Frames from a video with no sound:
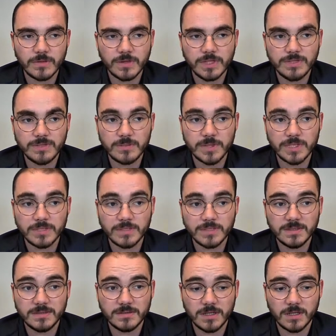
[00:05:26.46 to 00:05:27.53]
These
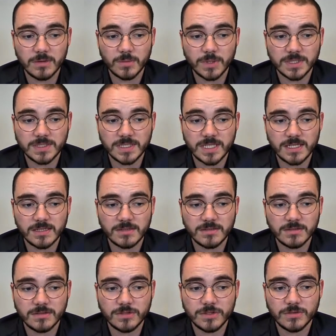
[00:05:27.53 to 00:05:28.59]
pins are what's set
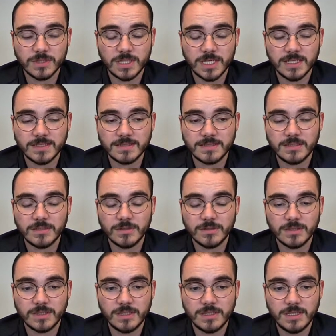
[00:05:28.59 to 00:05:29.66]
during
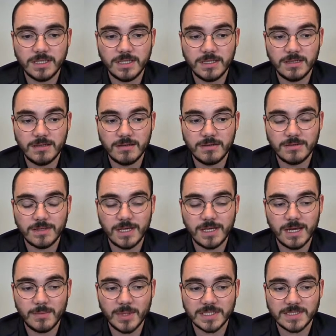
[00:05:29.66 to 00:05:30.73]
the
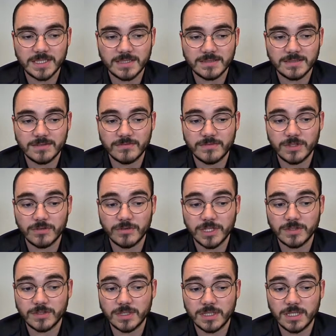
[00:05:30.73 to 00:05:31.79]
MSS
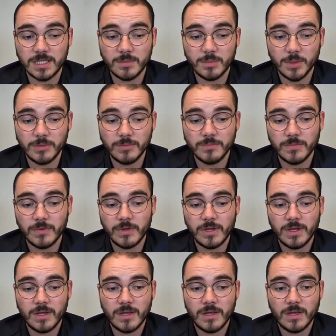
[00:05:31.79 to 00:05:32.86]
configuration in Libro,
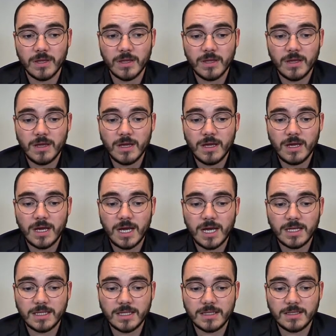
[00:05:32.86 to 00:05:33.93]

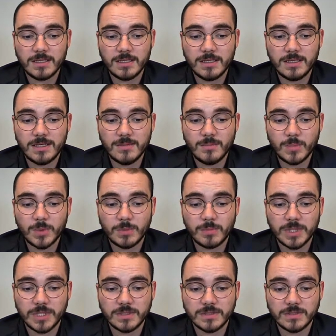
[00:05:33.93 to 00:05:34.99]
and then the input
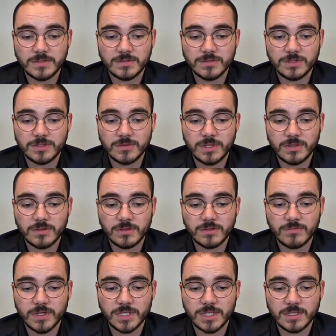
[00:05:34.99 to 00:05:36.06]
pins shown here on
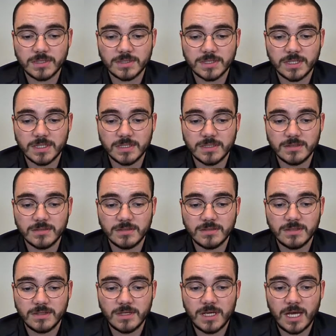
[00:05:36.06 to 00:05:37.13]
the right hand side
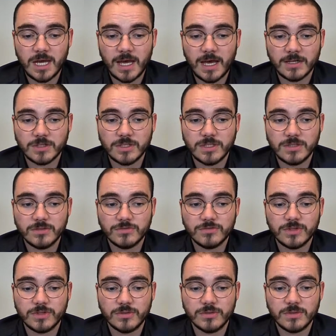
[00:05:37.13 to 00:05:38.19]
actually
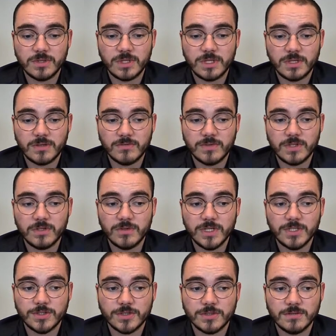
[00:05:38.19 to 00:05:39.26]
control the
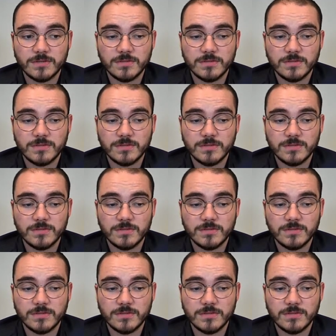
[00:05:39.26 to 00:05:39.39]
configuration.